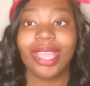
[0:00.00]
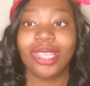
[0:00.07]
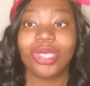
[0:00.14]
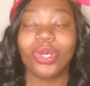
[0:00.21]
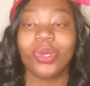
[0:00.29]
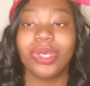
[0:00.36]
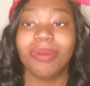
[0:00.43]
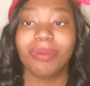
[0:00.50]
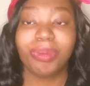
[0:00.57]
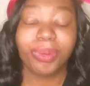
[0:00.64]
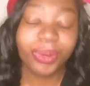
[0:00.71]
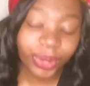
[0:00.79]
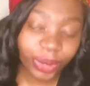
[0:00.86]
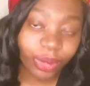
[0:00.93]
to
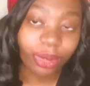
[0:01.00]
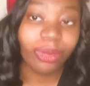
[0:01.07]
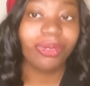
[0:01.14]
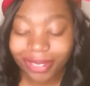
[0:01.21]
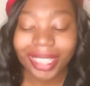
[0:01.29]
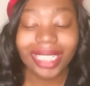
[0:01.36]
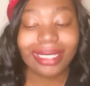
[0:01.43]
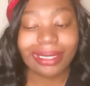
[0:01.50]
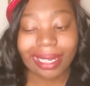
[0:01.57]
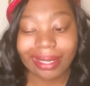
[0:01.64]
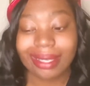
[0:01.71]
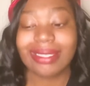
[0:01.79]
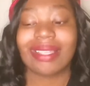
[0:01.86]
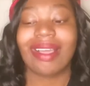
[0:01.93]
improve each
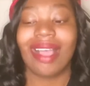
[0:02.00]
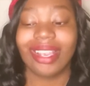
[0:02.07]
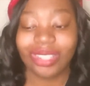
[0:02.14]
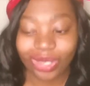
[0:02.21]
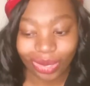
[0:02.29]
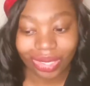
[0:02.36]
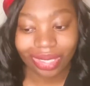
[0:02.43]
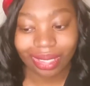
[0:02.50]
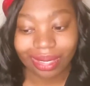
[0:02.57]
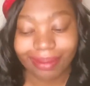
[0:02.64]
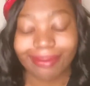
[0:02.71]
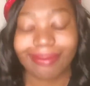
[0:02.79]
other's countries.